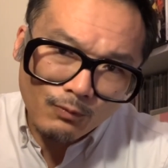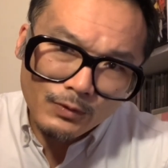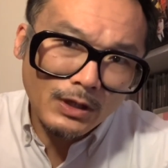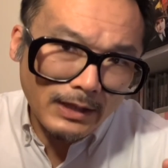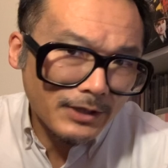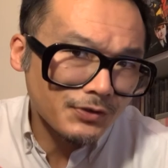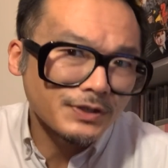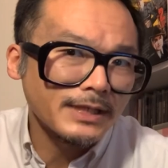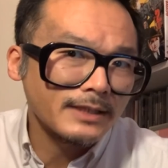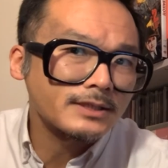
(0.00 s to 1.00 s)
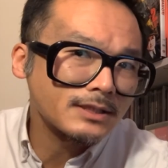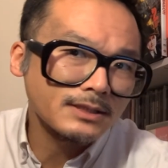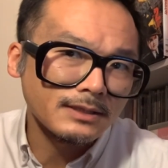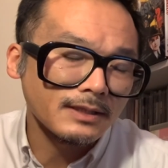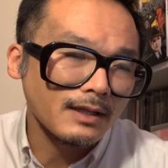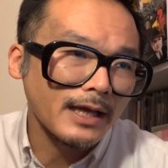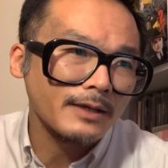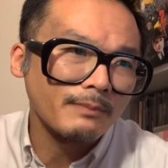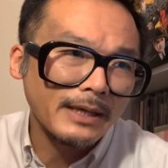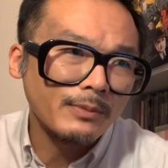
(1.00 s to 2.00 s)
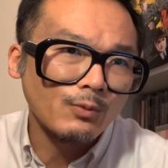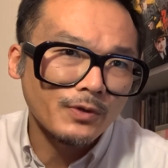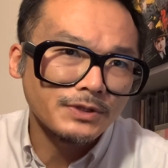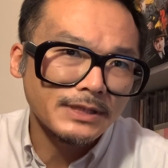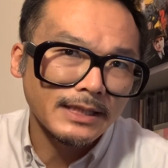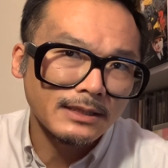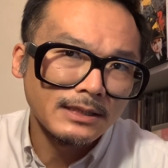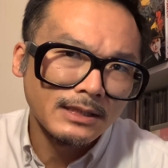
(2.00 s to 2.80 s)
collector sets and the like, maybe we're seeing